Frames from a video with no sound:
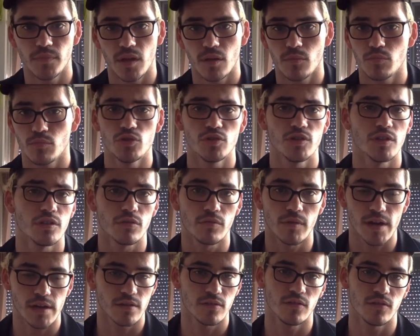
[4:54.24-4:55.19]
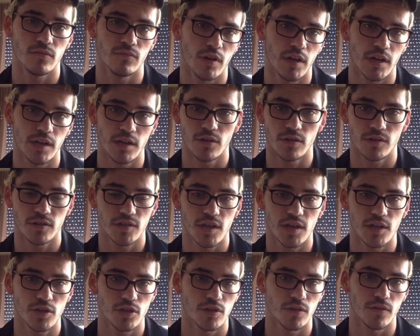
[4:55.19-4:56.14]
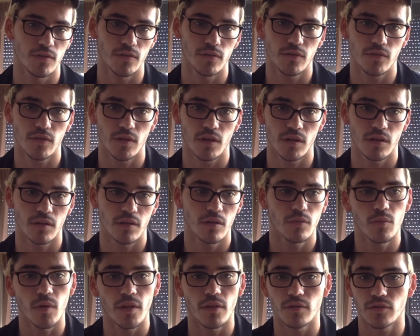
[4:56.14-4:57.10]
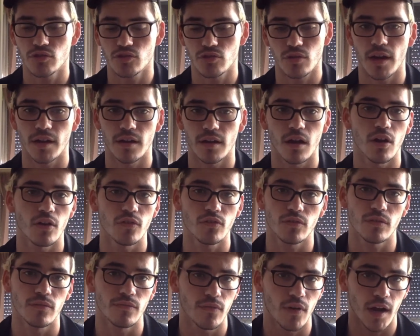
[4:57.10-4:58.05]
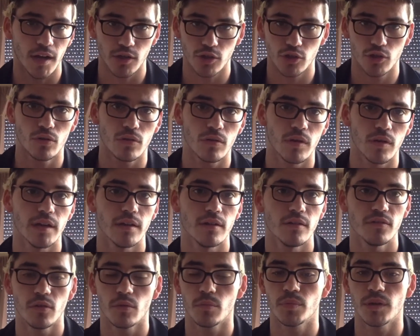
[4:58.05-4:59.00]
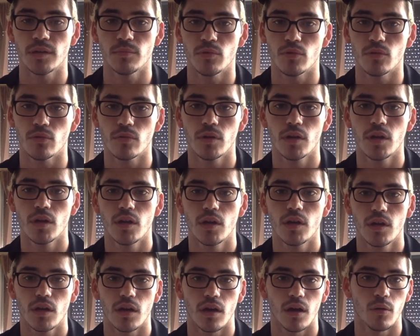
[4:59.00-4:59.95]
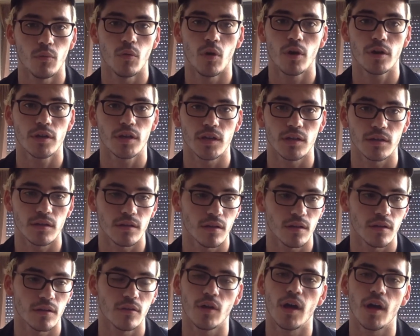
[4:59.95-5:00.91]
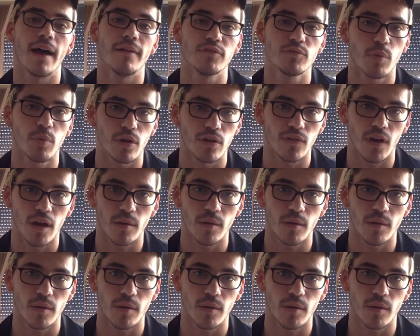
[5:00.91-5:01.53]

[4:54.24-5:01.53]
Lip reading: music directors and radio stations, whether it's trying to hustle and find curators or people working that have Spotify